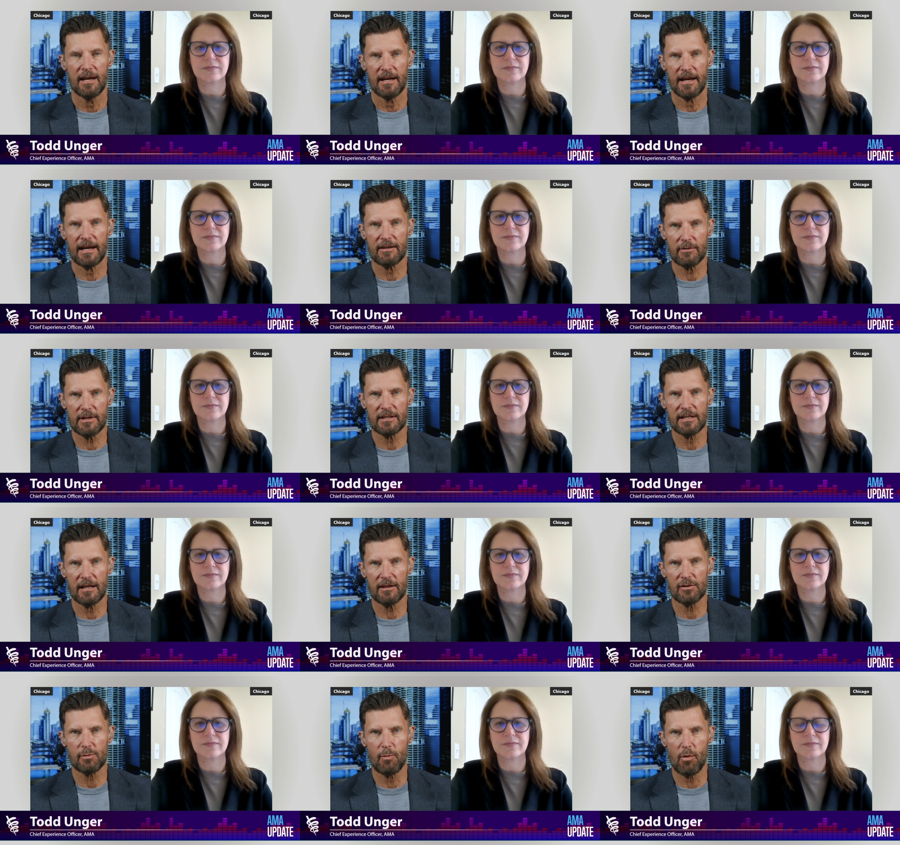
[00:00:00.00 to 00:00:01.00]
Speaker 1: Andrea, tell
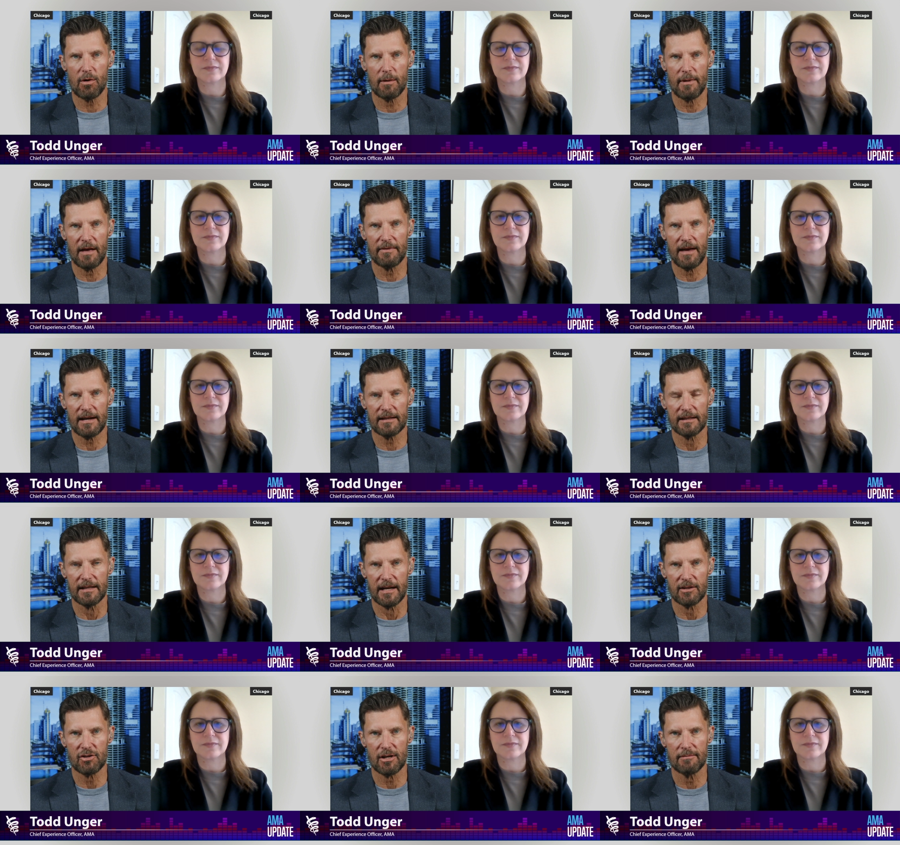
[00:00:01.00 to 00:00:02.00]
us more about that
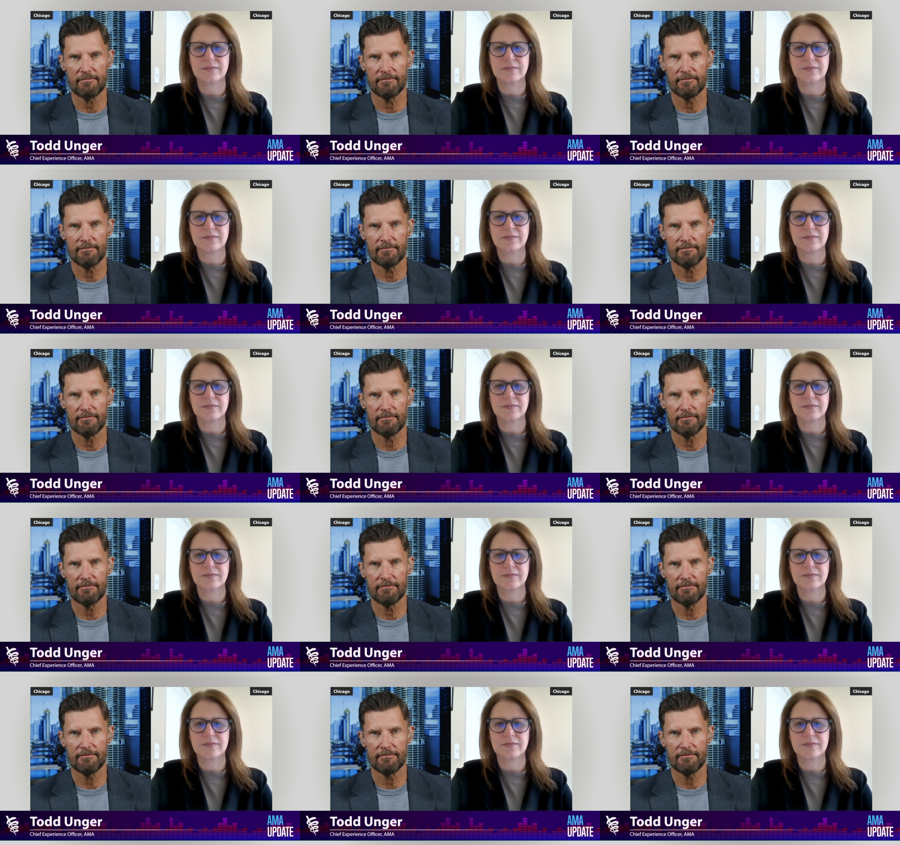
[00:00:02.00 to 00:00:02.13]
connection.